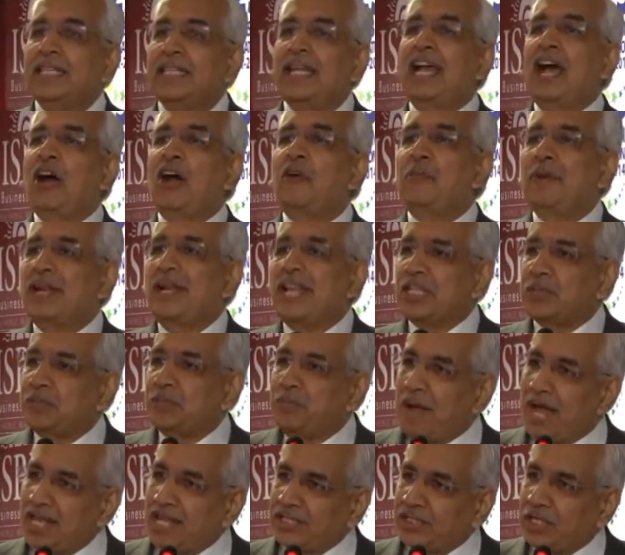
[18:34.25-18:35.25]
The government has
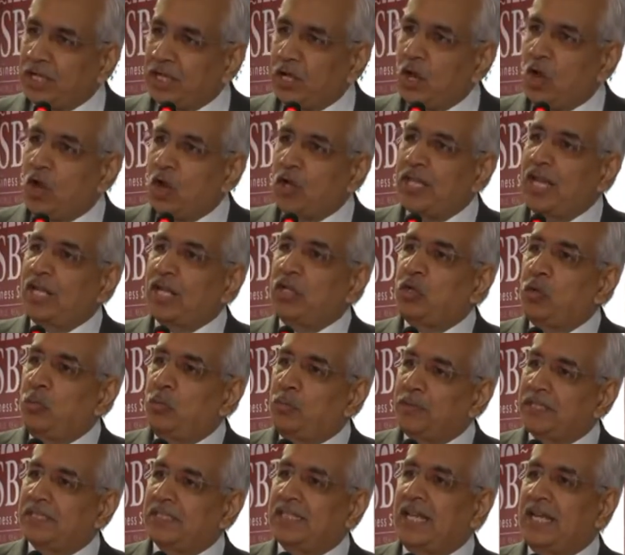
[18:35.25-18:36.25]
passed a law that
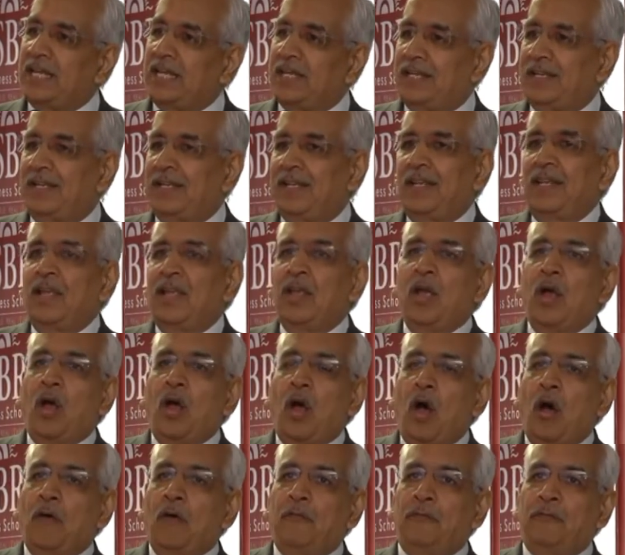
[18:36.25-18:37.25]
2%
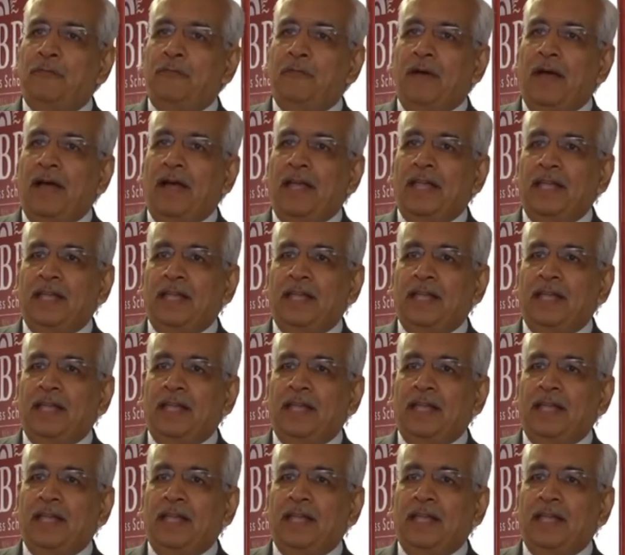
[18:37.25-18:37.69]
of